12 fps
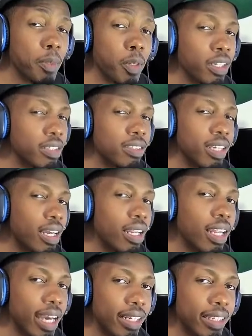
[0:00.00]
there's not a
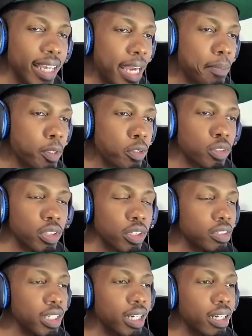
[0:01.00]
lot of gamers. There's
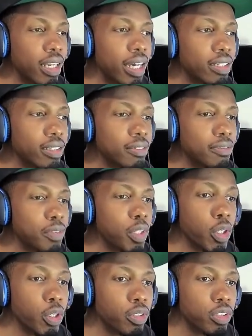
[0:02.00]
not a lot of
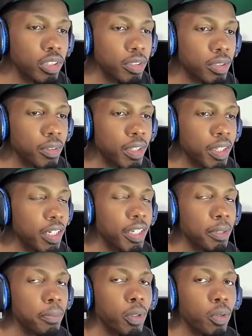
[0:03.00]
nerds. None of
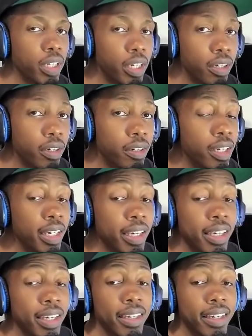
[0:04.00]
them on here.
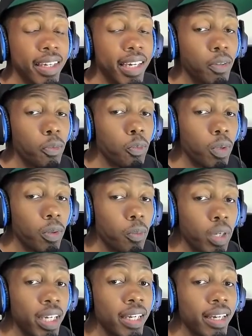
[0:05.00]

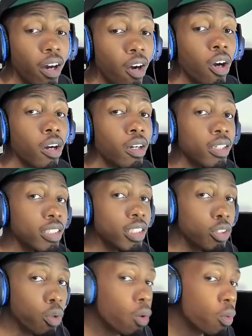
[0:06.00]
We are
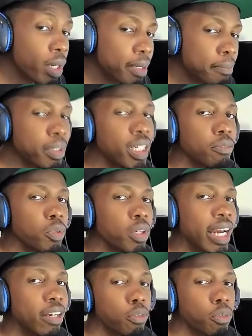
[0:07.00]
growing, but we're
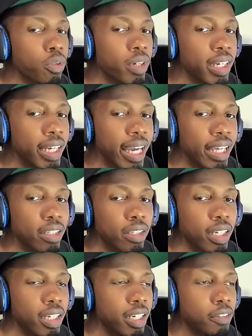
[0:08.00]
not growing at
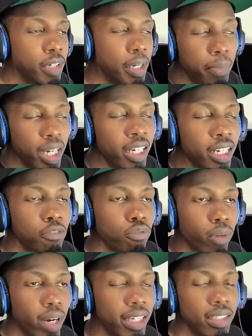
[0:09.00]
a big enough
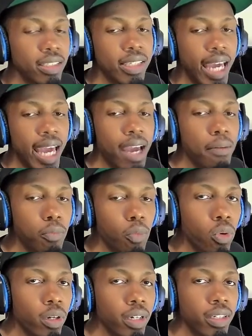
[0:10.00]
rate to add
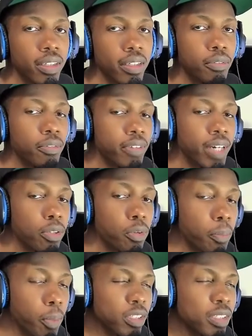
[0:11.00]
more of a following.
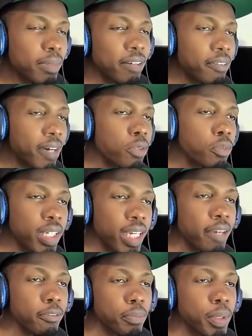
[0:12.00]
Most of my following came
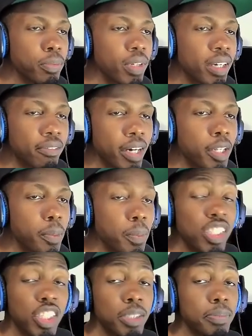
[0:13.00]
from people that follow me
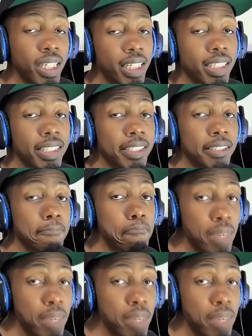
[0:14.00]
just because it's me,